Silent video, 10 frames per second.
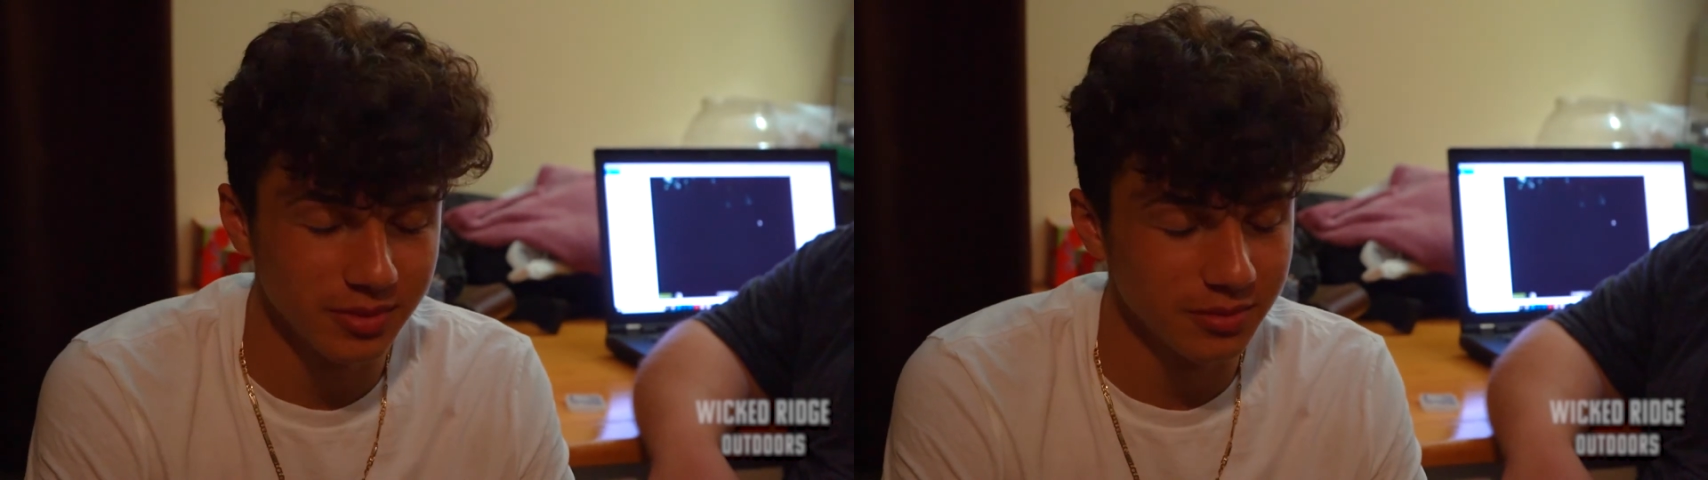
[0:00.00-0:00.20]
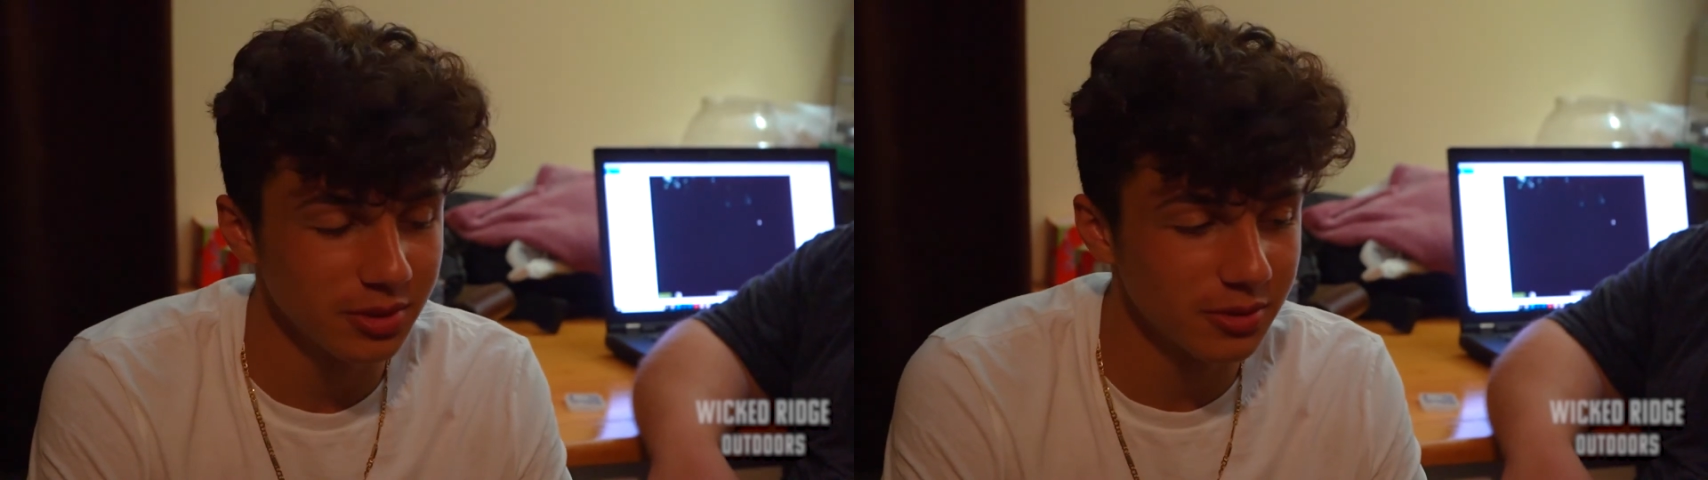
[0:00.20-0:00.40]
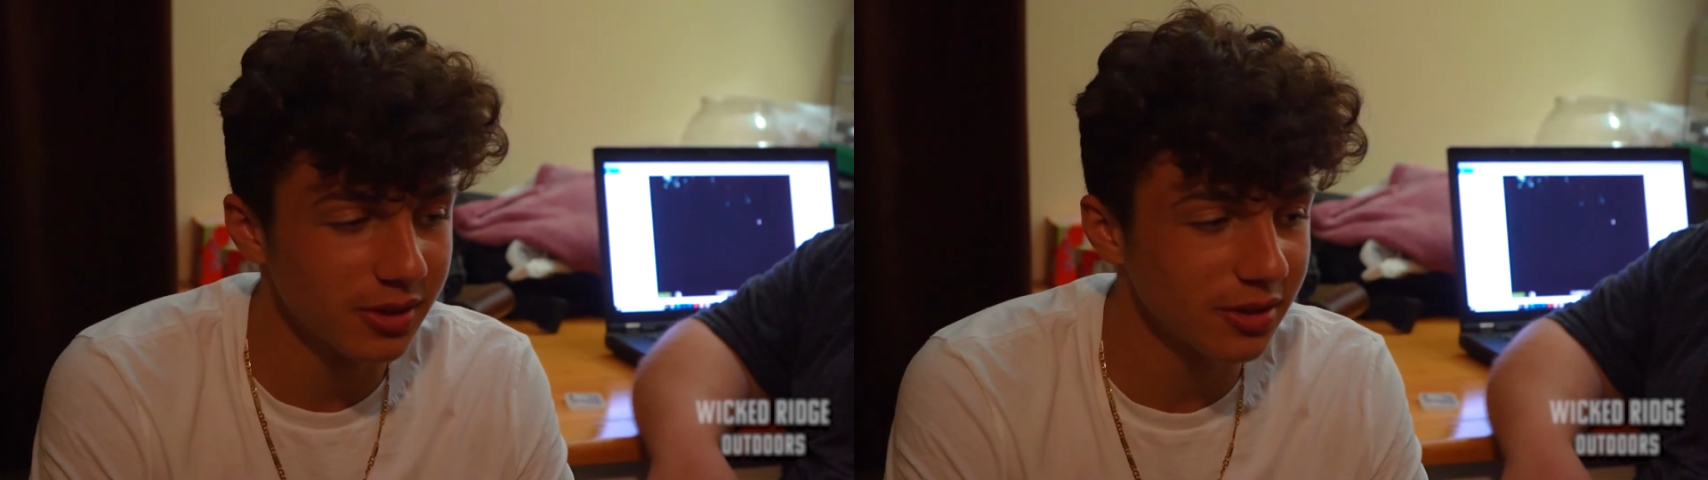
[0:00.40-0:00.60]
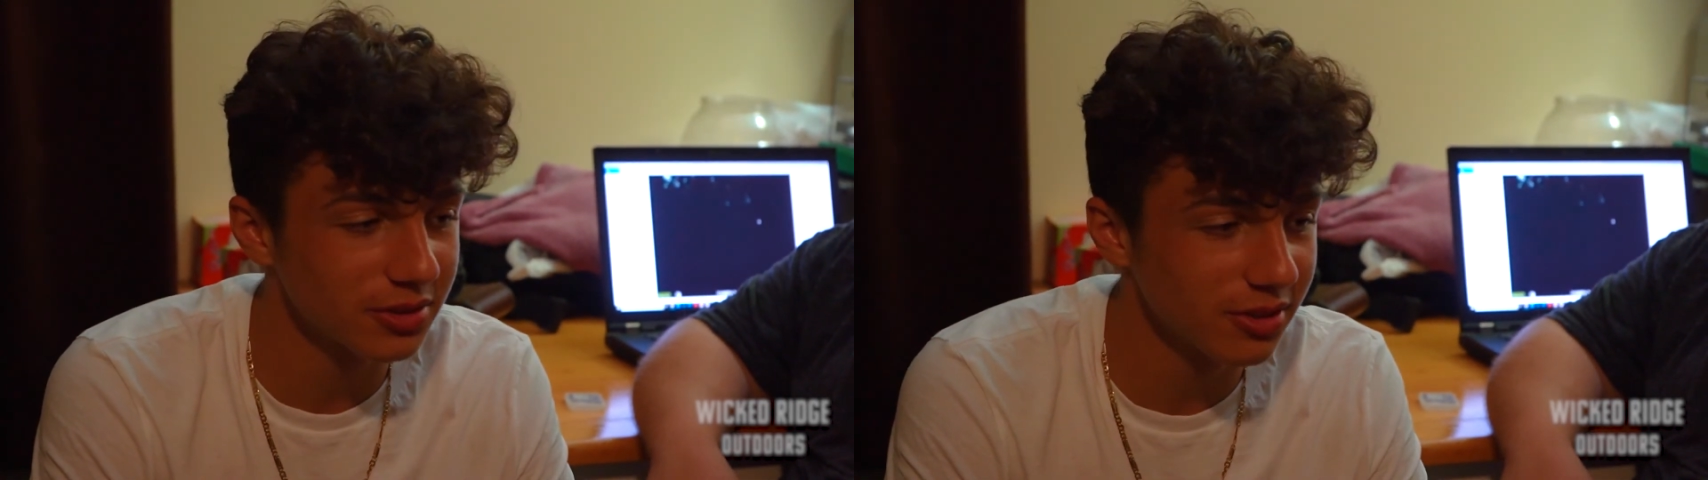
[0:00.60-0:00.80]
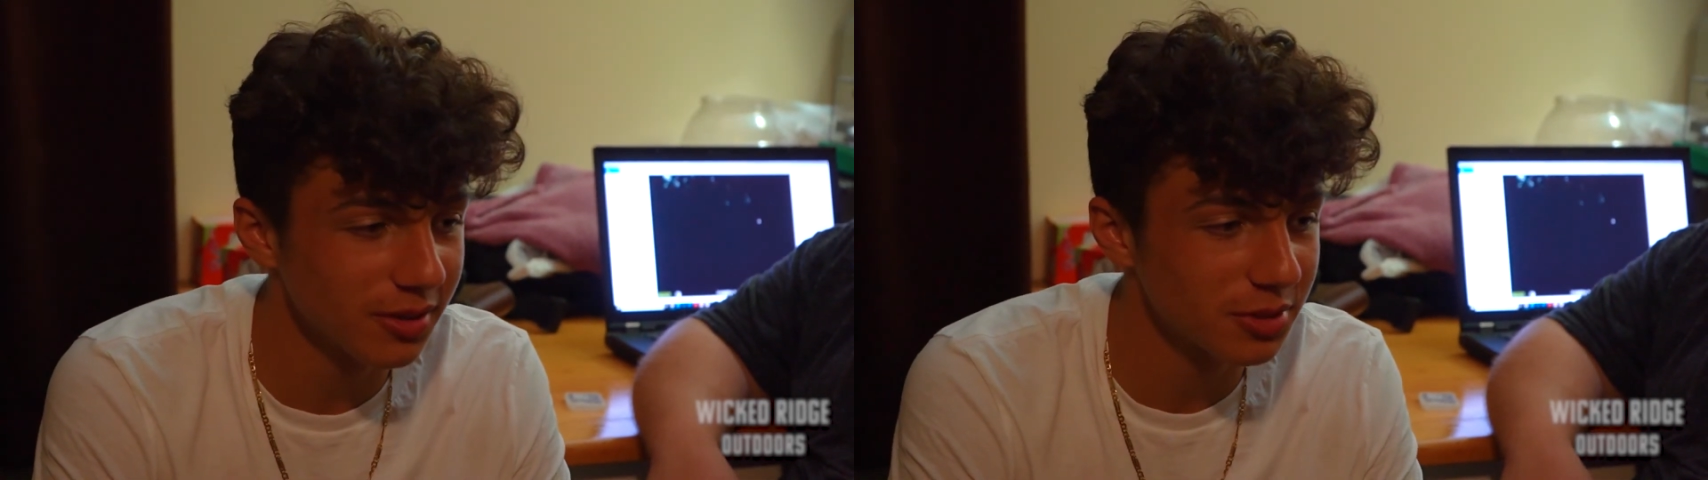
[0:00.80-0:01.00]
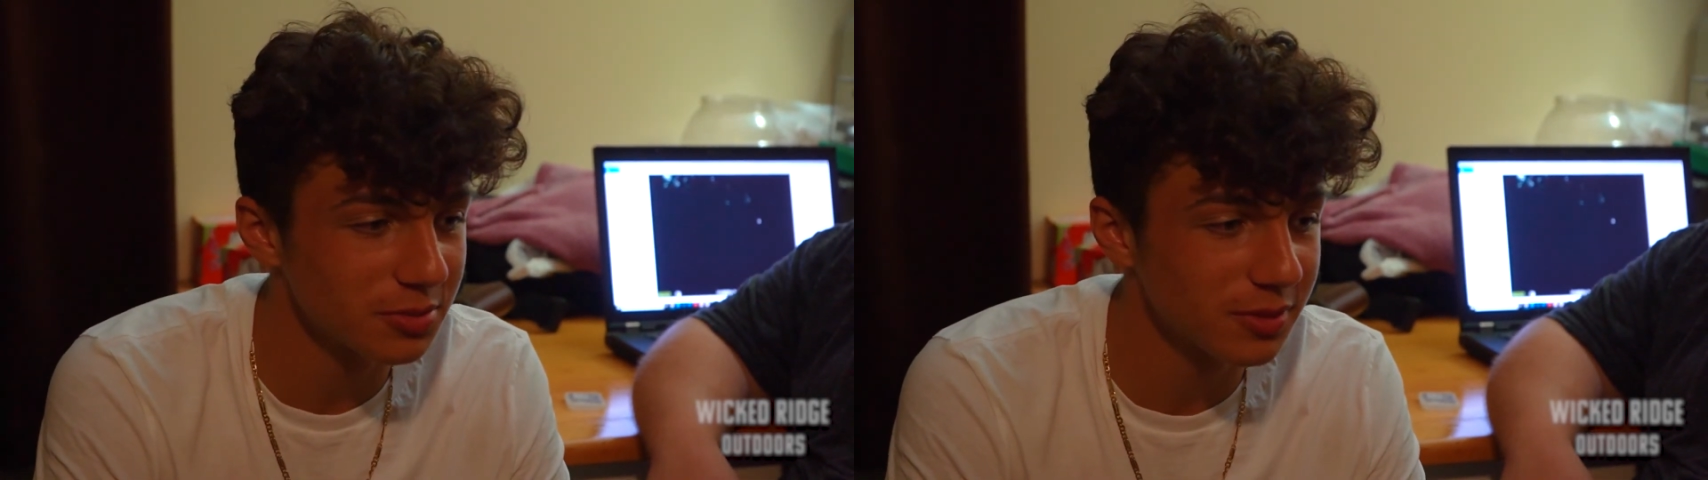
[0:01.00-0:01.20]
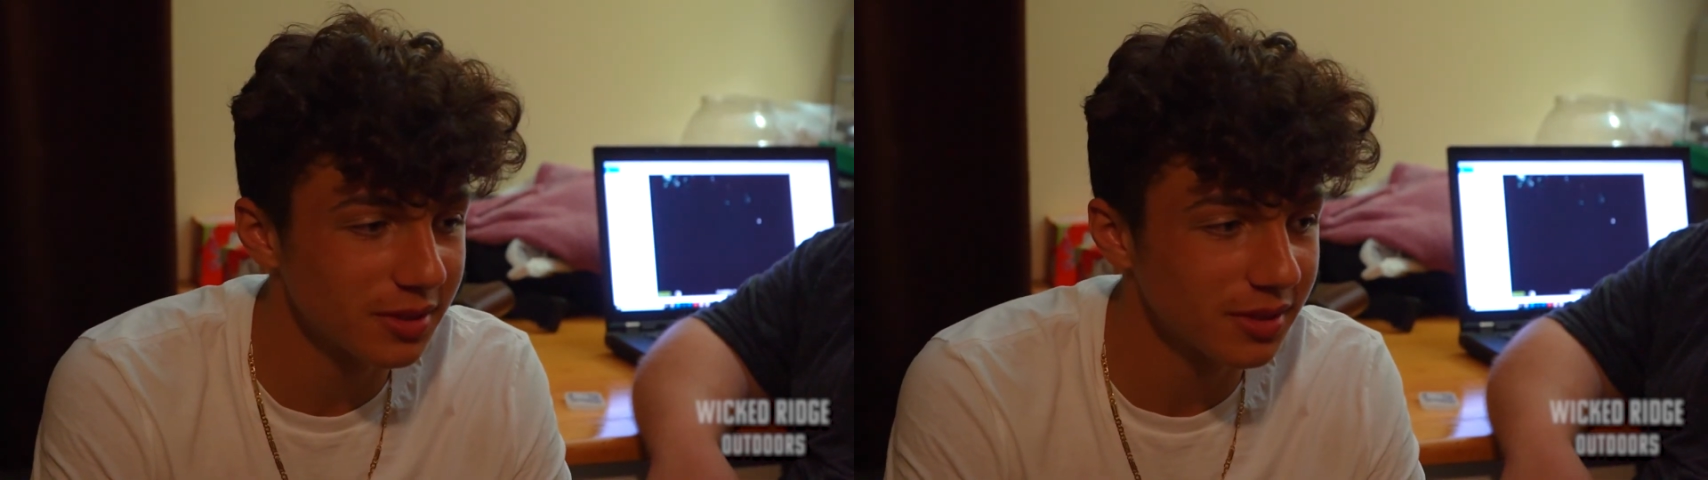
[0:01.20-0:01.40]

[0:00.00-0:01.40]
pretty well, so I must be